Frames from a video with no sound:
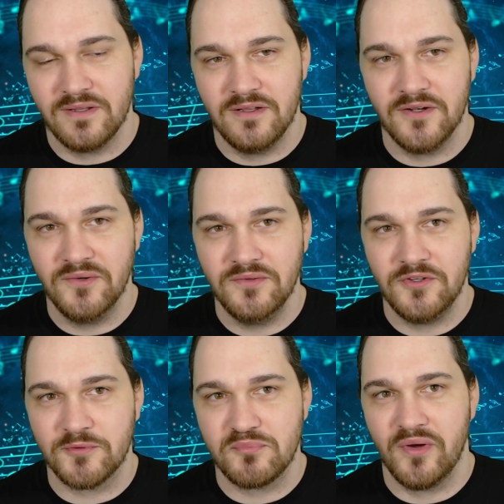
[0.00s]
You know,
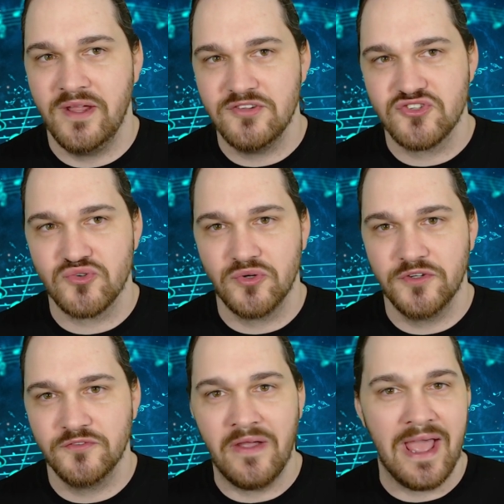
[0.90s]
your brain's sort
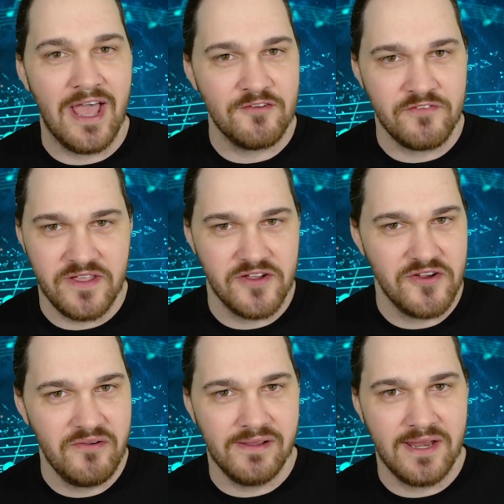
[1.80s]
of half
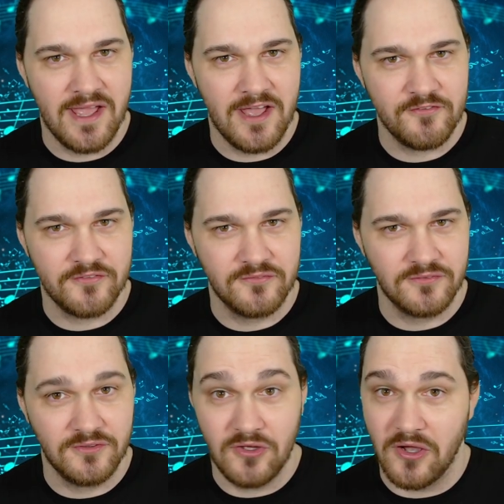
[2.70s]
here and half
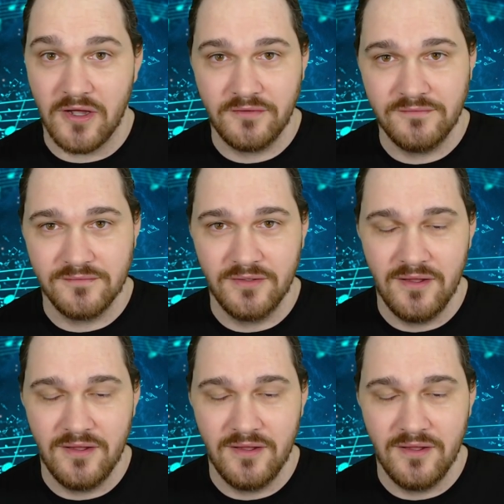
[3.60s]
gone.